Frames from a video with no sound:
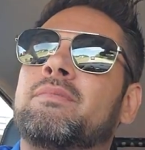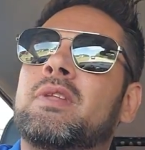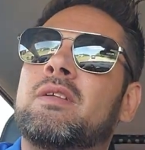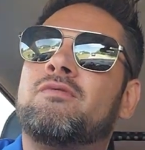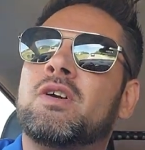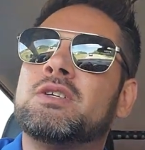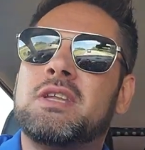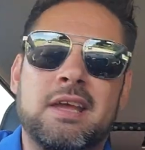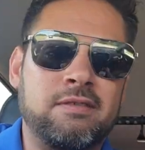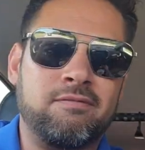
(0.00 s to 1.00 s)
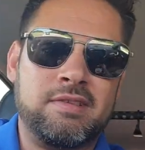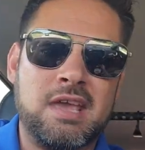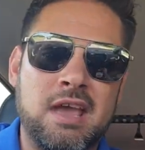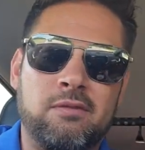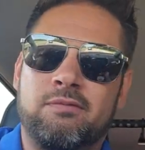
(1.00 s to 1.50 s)
in first
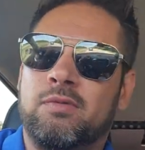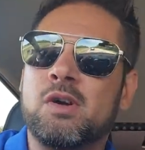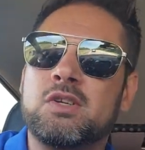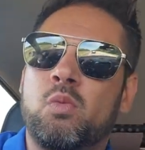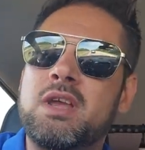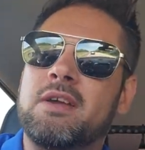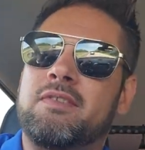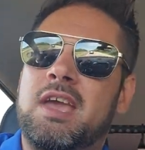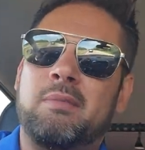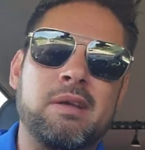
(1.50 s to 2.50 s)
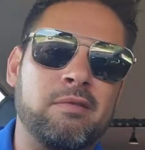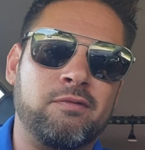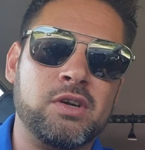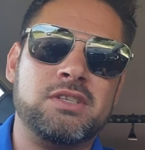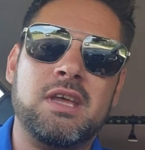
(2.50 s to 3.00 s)
week of camp, maybe even
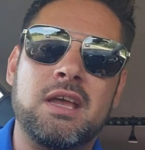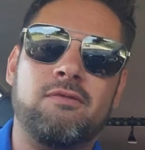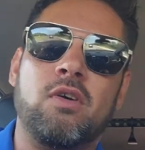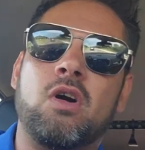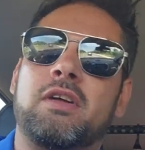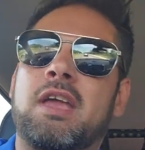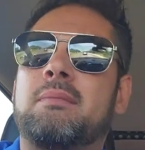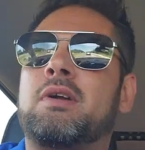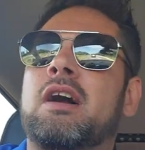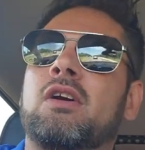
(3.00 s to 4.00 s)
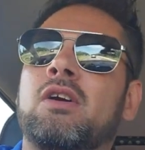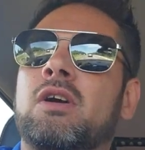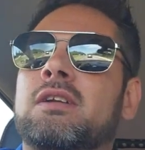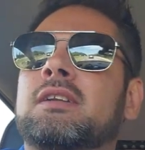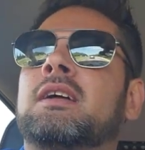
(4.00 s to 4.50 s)
first day of fall camp. Got hurt.